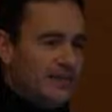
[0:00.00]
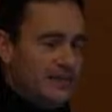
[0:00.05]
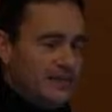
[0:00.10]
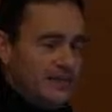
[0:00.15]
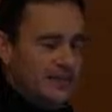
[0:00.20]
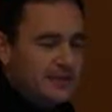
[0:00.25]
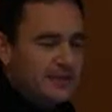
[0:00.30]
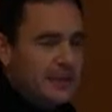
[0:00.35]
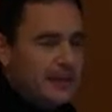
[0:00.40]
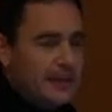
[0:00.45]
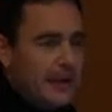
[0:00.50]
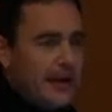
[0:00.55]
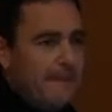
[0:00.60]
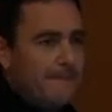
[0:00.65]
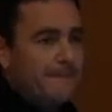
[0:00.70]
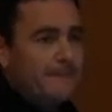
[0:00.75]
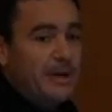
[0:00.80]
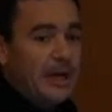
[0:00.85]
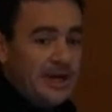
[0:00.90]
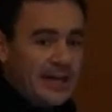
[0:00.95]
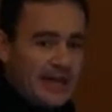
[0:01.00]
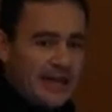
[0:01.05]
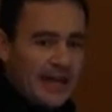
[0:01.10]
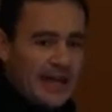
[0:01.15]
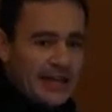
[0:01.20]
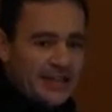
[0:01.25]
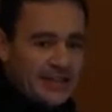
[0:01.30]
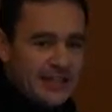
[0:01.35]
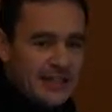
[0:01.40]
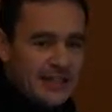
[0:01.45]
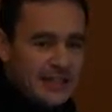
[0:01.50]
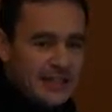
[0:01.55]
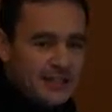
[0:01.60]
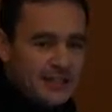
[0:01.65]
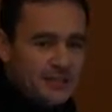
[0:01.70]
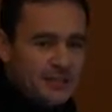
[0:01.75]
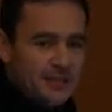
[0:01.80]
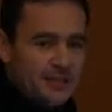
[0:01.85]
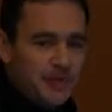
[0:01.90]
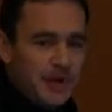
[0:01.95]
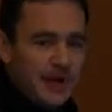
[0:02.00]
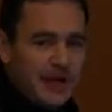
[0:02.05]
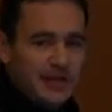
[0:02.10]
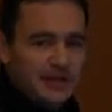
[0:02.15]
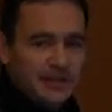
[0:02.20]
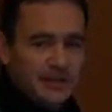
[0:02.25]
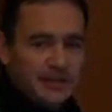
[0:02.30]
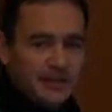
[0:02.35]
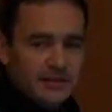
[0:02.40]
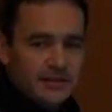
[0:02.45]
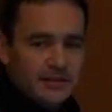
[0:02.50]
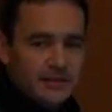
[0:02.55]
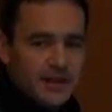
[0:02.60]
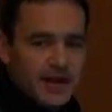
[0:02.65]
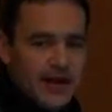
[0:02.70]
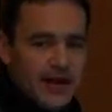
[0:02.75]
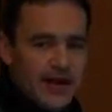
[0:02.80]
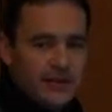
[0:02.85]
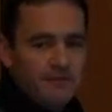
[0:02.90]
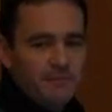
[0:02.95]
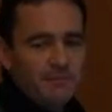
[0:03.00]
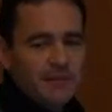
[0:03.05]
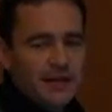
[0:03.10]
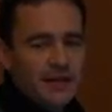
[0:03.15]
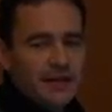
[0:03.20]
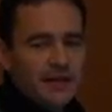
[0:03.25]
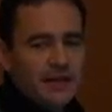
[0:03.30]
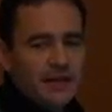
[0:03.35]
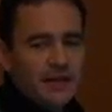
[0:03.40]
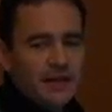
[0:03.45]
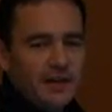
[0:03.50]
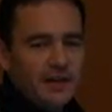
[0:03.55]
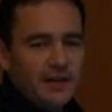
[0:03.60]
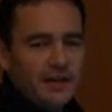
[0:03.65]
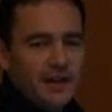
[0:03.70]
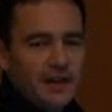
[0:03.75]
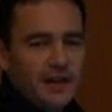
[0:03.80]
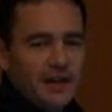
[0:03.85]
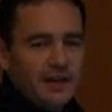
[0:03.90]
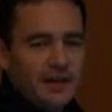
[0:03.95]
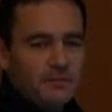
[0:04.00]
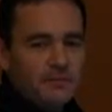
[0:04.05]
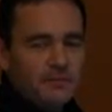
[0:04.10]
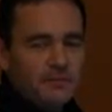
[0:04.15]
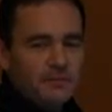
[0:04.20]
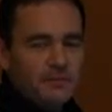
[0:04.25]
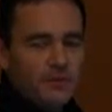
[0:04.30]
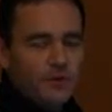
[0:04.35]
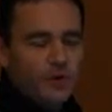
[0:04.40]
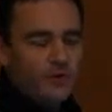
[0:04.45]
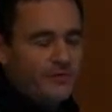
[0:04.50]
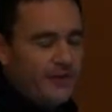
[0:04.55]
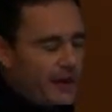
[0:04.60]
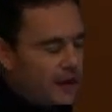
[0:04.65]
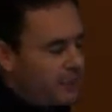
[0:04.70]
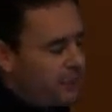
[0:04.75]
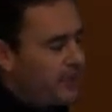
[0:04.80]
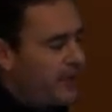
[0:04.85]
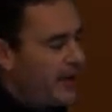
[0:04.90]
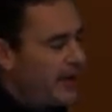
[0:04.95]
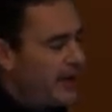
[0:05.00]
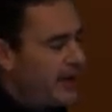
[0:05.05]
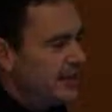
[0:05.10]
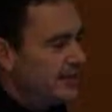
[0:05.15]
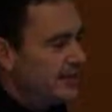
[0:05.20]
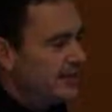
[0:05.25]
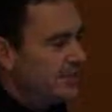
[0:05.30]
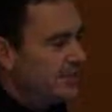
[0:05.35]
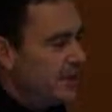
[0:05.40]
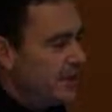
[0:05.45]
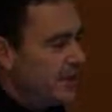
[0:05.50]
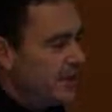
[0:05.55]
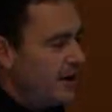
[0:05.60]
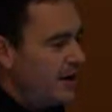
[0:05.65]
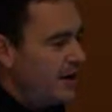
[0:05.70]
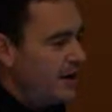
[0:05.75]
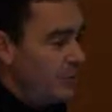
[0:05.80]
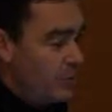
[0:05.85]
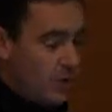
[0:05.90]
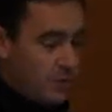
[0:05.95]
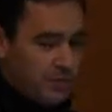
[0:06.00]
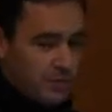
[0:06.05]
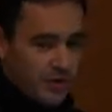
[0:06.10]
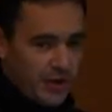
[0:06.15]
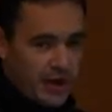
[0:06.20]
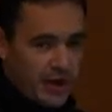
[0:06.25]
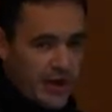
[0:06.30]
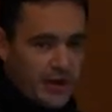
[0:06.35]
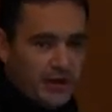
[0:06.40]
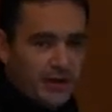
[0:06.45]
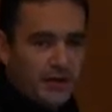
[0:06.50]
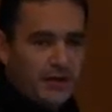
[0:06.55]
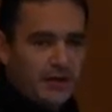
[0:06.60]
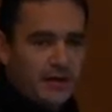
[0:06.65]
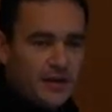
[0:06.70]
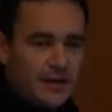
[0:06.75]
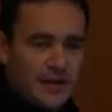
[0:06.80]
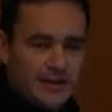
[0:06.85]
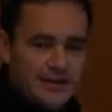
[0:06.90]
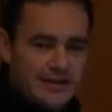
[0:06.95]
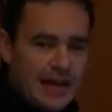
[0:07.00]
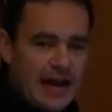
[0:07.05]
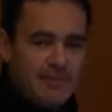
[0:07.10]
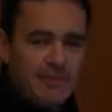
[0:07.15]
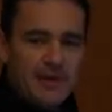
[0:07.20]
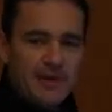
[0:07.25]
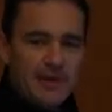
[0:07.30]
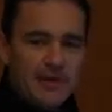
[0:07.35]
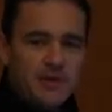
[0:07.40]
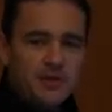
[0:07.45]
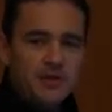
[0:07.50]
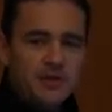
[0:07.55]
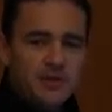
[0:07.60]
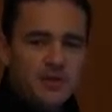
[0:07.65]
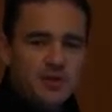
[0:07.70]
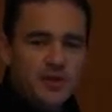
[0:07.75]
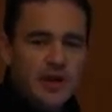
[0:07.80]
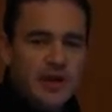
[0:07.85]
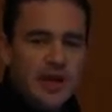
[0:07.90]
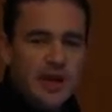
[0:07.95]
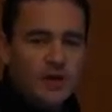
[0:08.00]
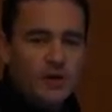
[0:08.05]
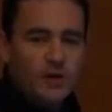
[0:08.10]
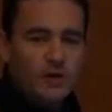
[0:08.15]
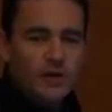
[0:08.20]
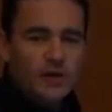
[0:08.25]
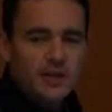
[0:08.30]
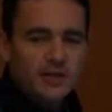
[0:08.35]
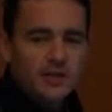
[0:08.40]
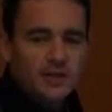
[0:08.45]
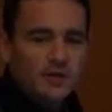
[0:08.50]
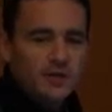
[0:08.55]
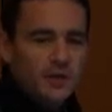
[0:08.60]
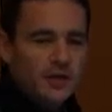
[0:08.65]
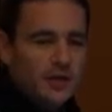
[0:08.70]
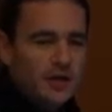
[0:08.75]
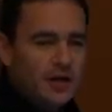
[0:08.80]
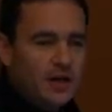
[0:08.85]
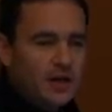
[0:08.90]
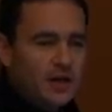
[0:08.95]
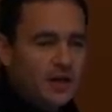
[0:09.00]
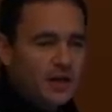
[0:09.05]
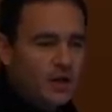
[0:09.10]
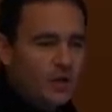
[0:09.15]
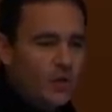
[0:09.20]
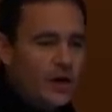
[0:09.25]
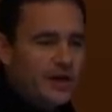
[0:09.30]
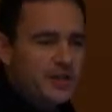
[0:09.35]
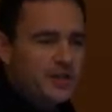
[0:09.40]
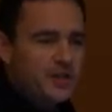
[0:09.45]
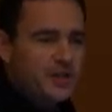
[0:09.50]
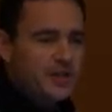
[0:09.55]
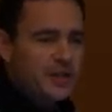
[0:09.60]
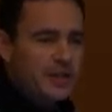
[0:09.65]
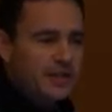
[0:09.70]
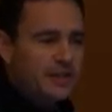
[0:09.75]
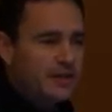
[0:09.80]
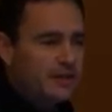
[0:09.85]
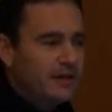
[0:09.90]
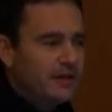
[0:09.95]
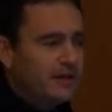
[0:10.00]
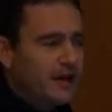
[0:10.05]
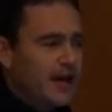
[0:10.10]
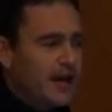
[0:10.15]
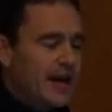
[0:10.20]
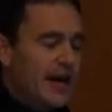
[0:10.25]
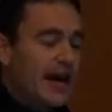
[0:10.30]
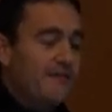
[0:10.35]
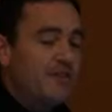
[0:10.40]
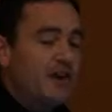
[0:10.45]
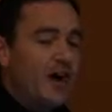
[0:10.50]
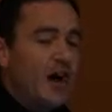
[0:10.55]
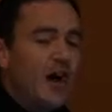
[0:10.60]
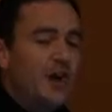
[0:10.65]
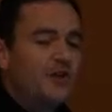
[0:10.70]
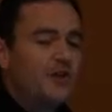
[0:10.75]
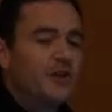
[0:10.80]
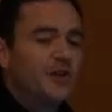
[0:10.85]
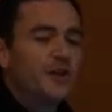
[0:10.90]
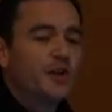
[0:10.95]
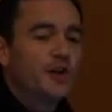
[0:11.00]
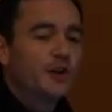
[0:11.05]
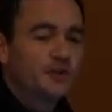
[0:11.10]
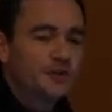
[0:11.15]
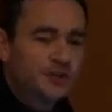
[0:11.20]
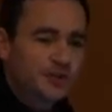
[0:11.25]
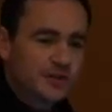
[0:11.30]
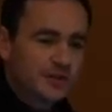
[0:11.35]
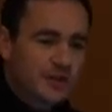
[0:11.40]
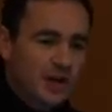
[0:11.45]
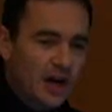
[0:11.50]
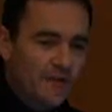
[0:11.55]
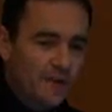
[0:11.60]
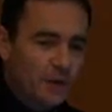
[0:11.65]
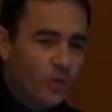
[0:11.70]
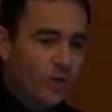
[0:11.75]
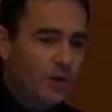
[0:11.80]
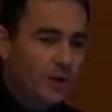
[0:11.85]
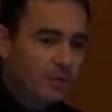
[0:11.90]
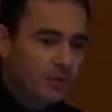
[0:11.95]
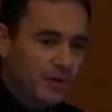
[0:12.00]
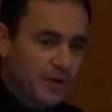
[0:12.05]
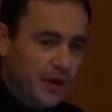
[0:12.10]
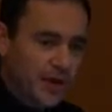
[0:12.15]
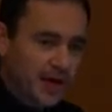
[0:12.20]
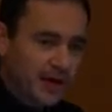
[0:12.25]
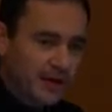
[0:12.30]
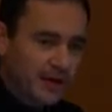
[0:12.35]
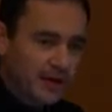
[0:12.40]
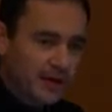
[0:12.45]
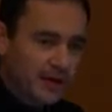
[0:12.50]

is as abundant as it is, but I have been um, or found plants where one plant, tap that into a tray or into a, a white sheet, and I have 100 adults off of one plant.